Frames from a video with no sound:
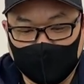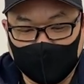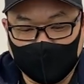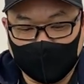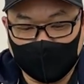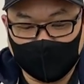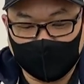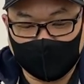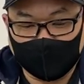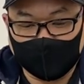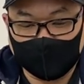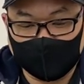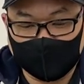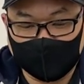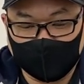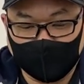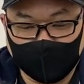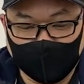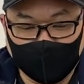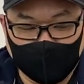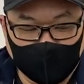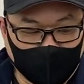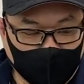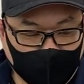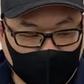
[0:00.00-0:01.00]
like
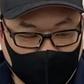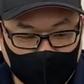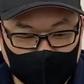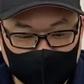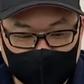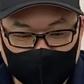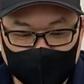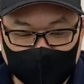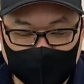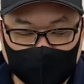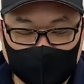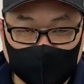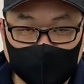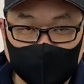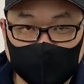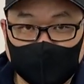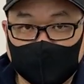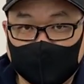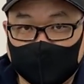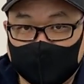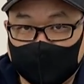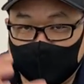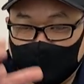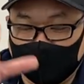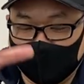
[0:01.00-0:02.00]
so onto the
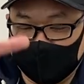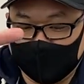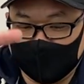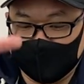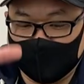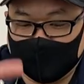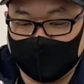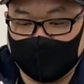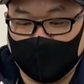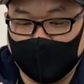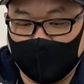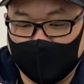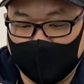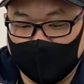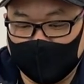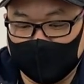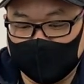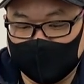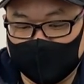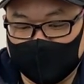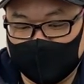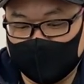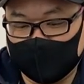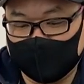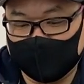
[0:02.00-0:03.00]
unit so when it
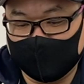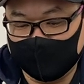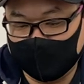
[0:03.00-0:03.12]
stands